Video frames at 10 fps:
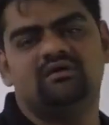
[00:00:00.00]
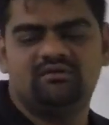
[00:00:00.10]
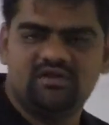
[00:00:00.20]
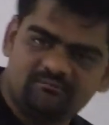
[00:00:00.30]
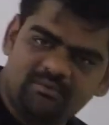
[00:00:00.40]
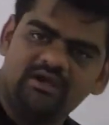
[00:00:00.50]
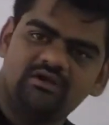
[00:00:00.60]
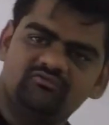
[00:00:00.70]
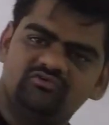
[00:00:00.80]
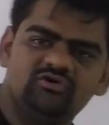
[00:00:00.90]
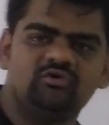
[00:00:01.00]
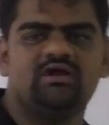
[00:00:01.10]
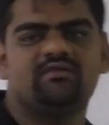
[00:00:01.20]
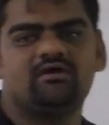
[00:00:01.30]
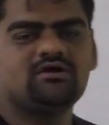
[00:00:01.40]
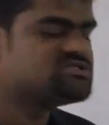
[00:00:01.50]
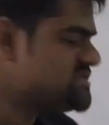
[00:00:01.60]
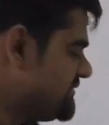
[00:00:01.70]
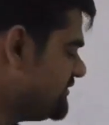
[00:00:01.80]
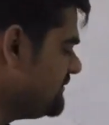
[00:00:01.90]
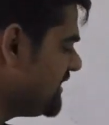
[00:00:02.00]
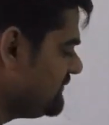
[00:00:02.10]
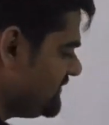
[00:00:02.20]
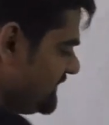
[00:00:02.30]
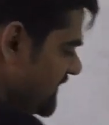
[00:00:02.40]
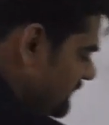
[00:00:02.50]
Despite of you knowing the concept, you will make a mistake.